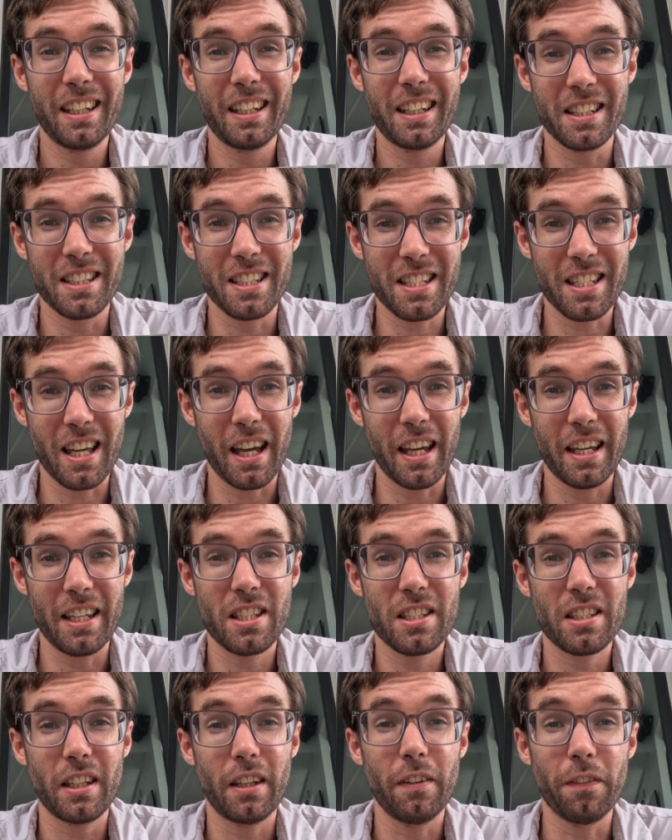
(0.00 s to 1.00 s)

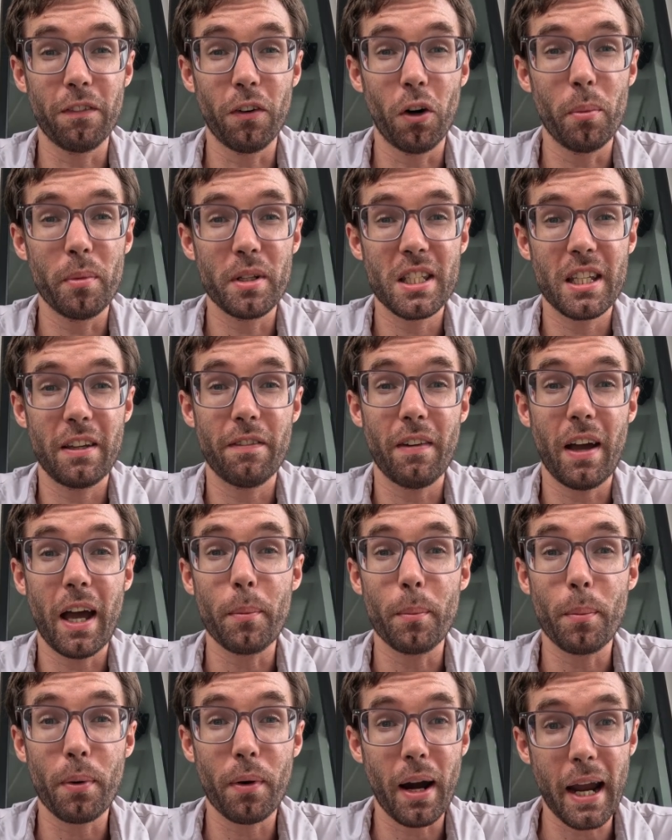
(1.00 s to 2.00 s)
concise, informative,
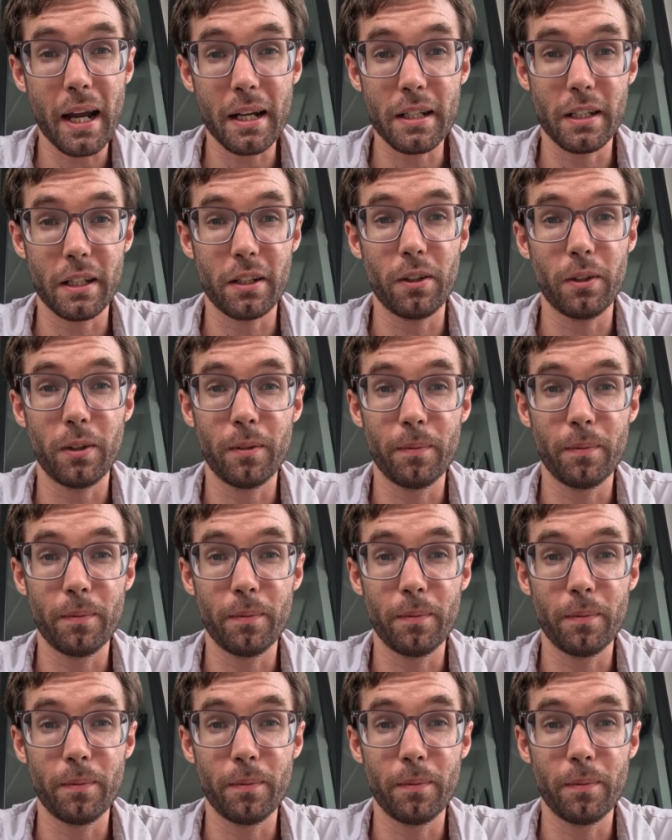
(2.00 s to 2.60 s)
and practical.